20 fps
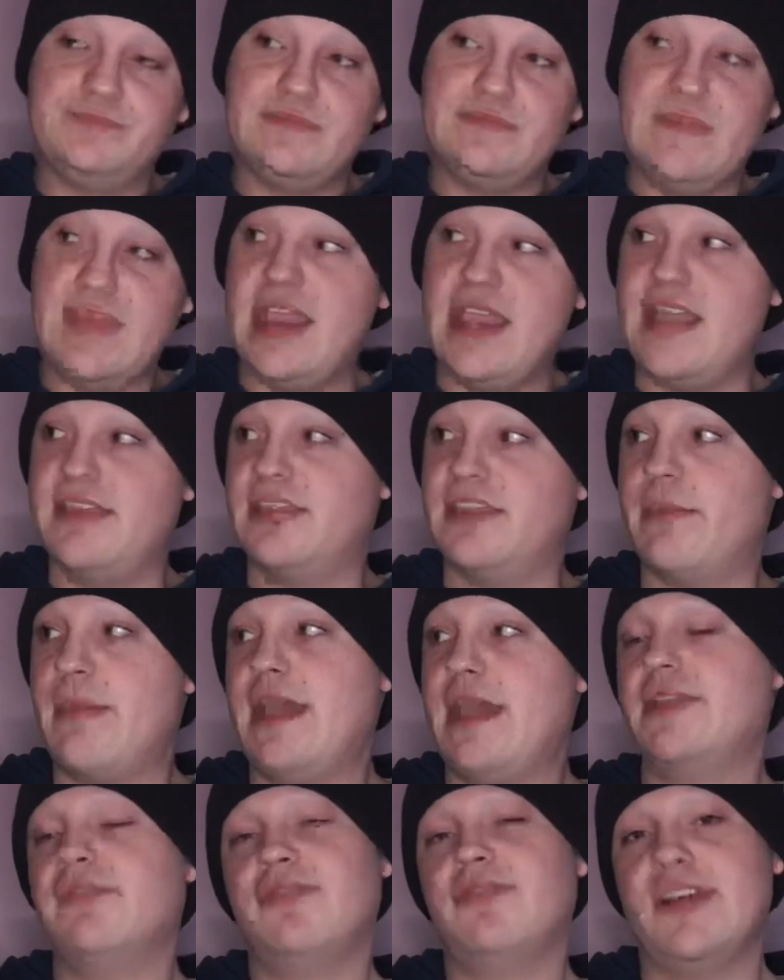and the
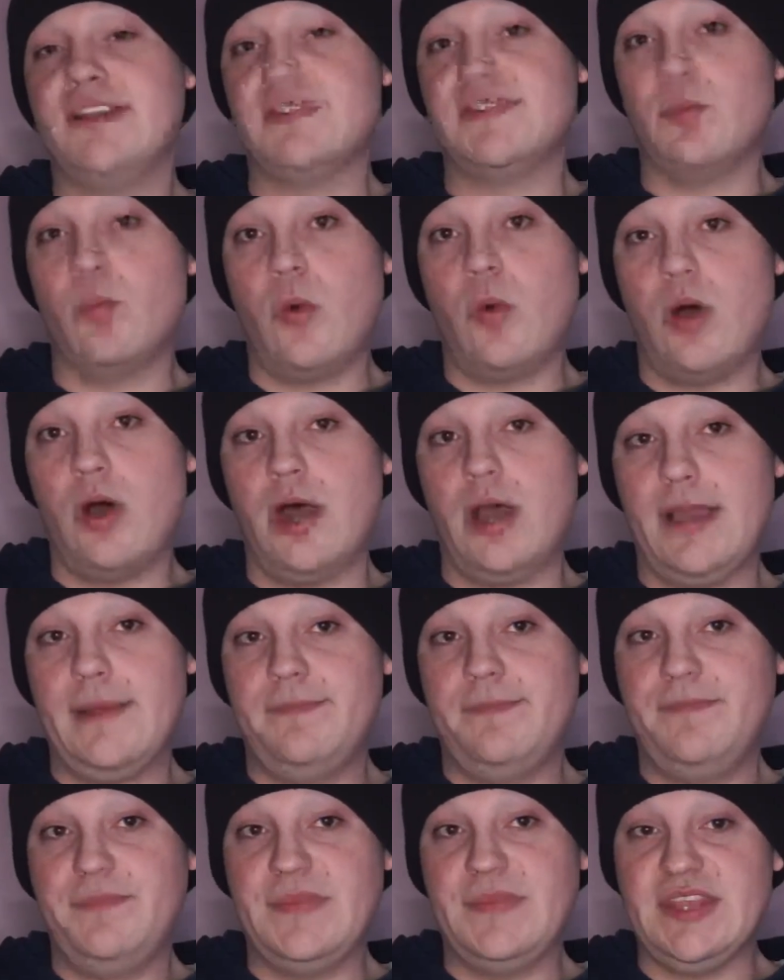main reason why
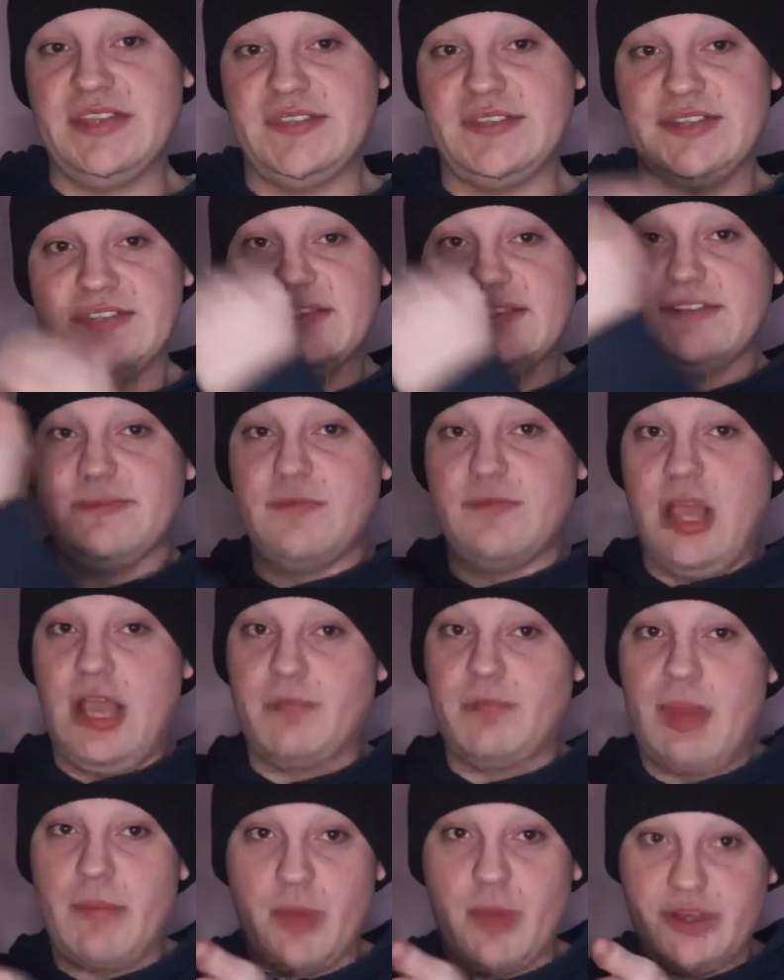this is like
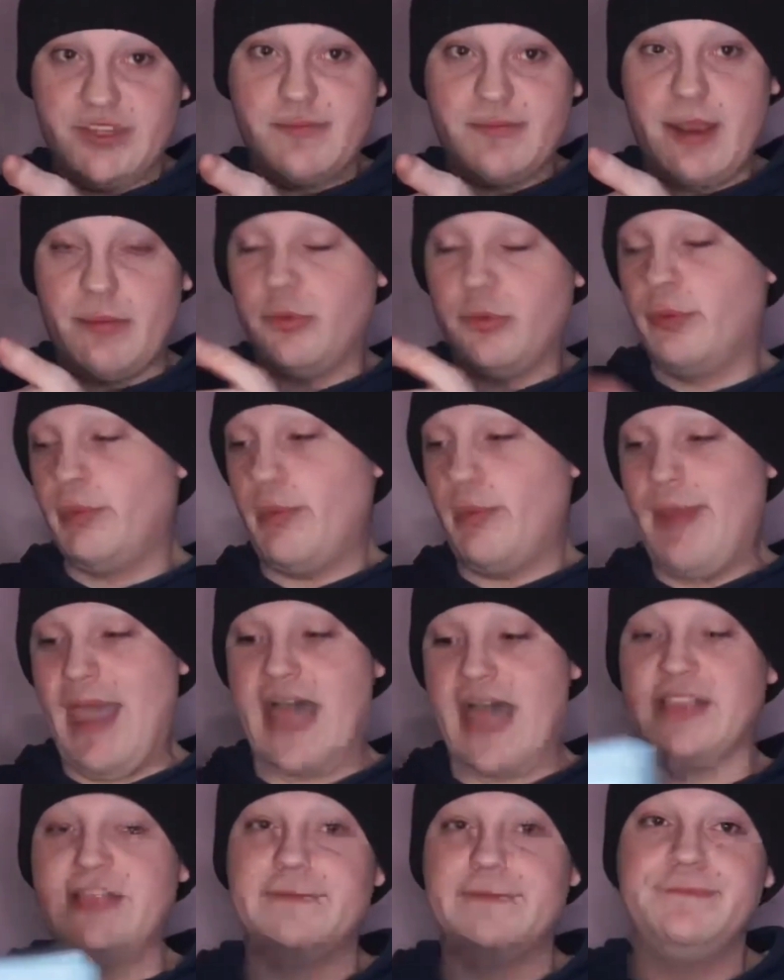my most memorable
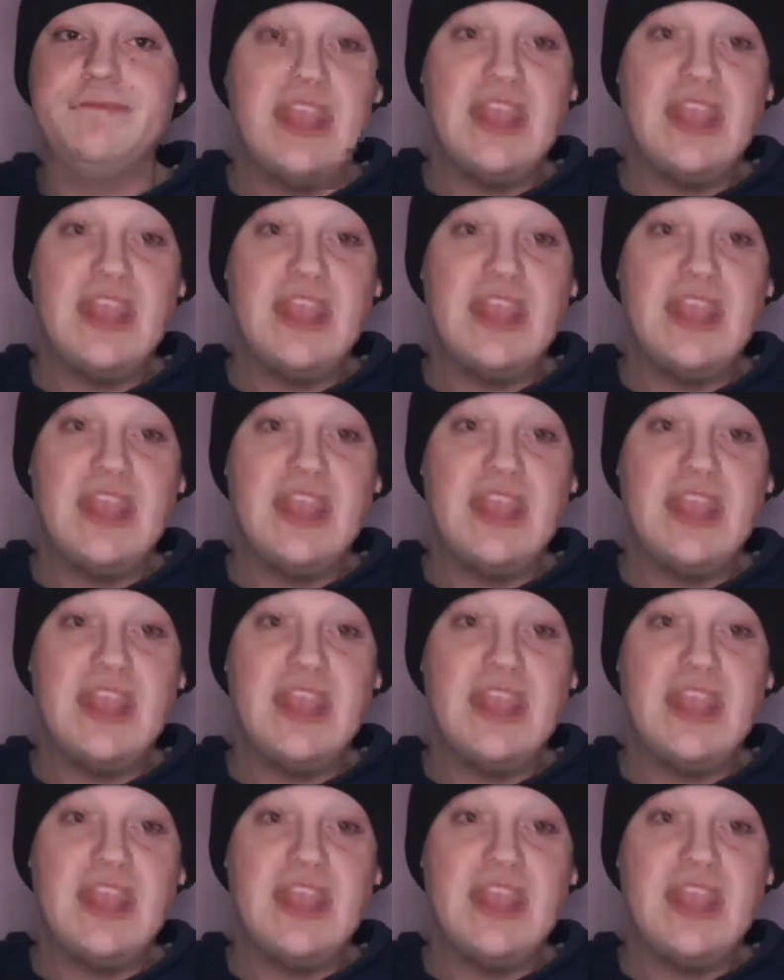palette,